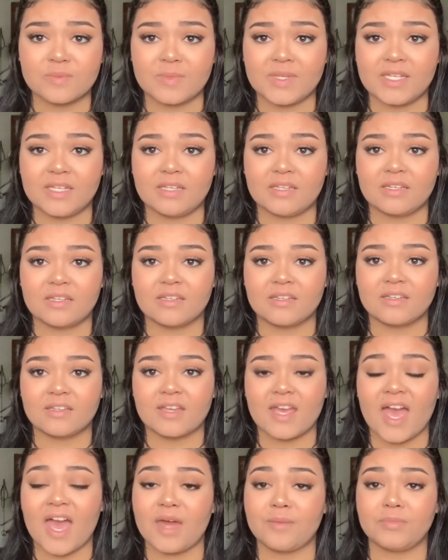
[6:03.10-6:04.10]
me,
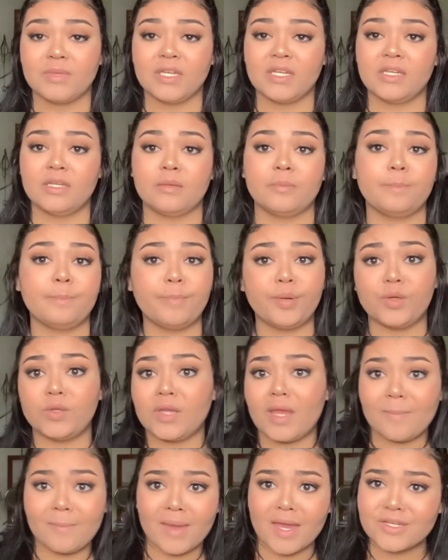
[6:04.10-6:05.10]
had me pull
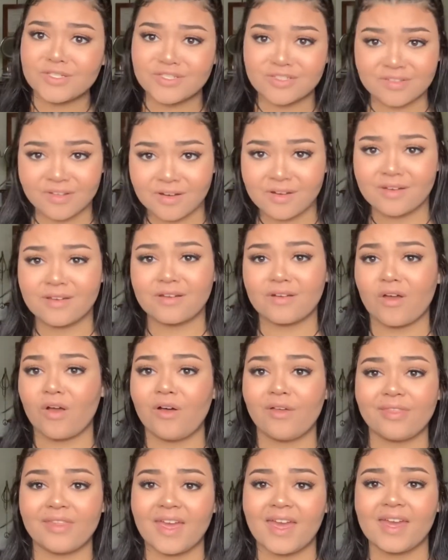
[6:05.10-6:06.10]
up my shirt,
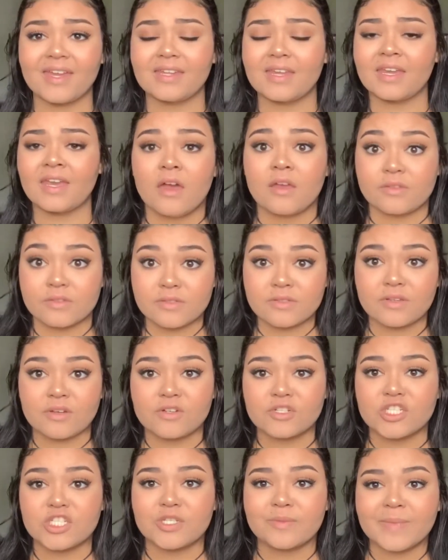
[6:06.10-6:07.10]
all that, like
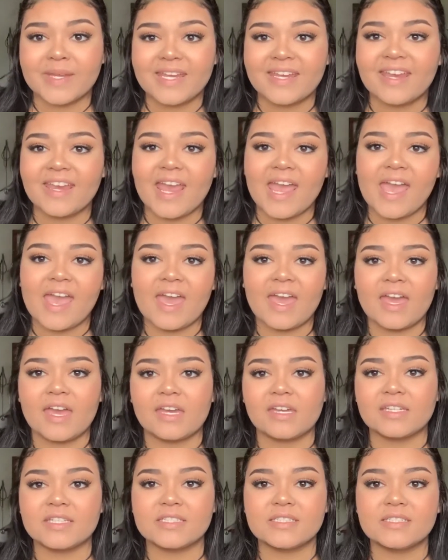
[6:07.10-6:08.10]
searched me,
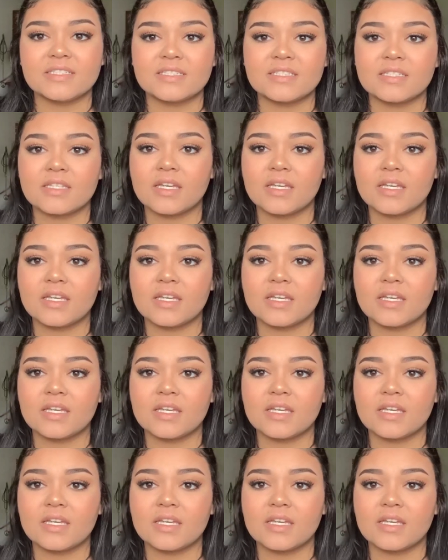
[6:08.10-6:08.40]
and